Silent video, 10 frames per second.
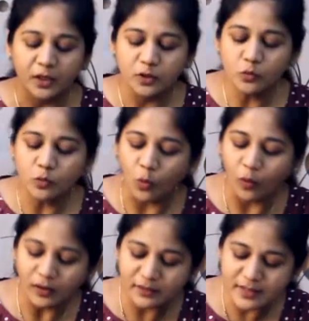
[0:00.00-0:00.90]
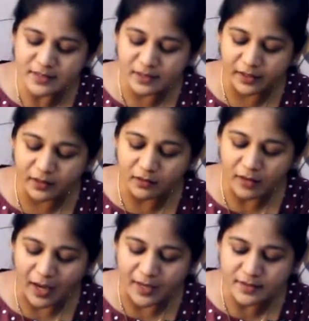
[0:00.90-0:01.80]
You call this layer
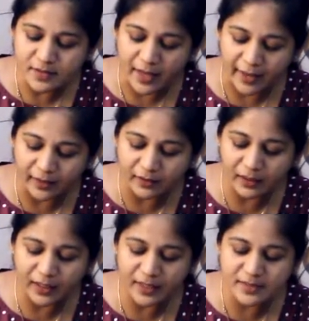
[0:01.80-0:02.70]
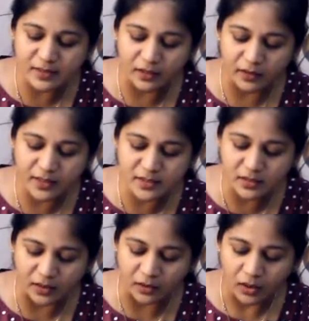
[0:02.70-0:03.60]
as Henle's layer,
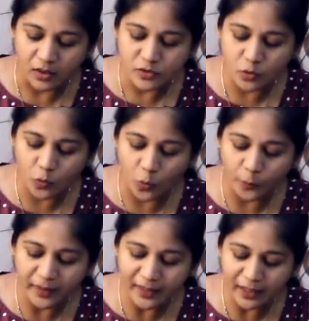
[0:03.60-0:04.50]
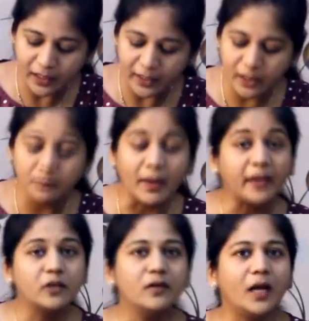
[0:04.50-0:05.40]
isn't it? So OPL in
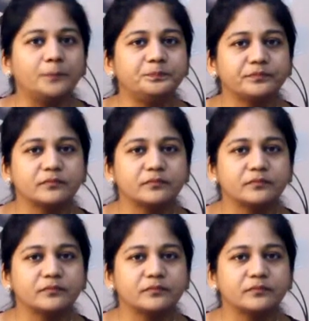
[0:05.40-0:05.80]
macula